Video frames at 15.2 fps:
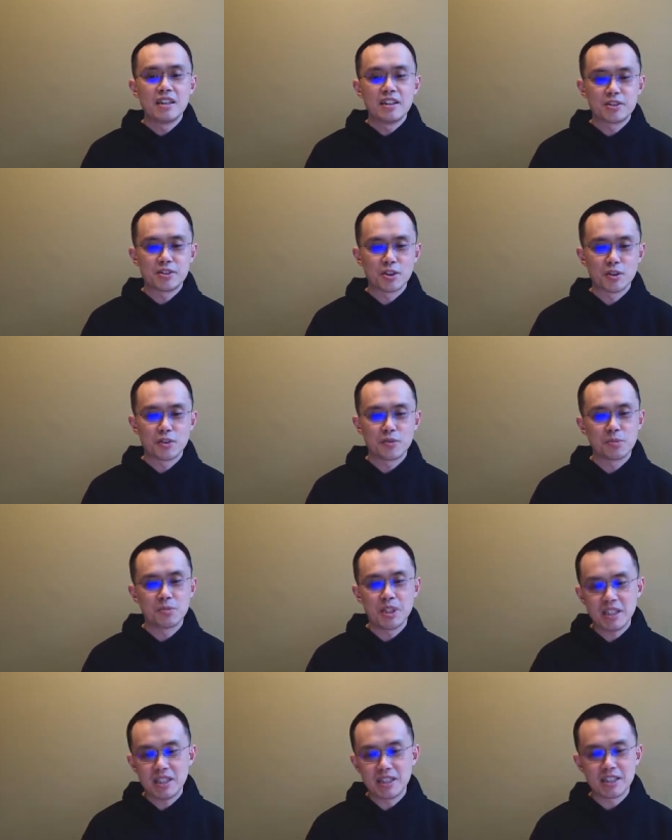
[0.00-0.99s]
So for
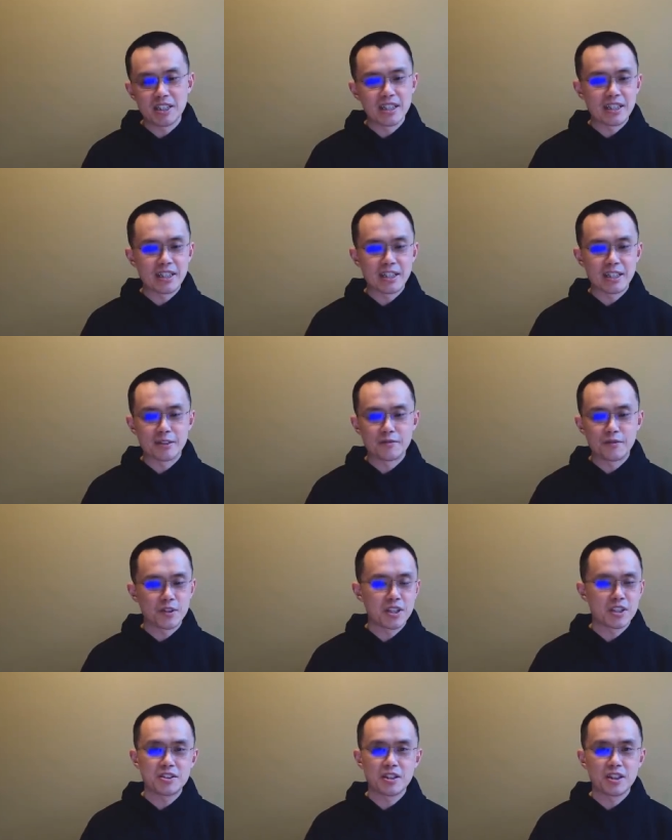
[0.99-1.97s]
me, for
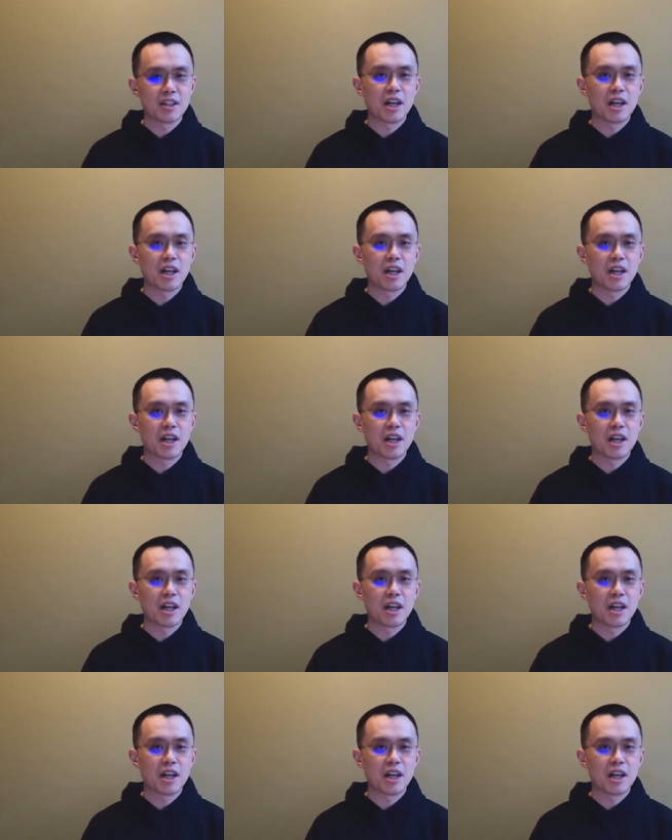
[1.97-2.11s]
this year,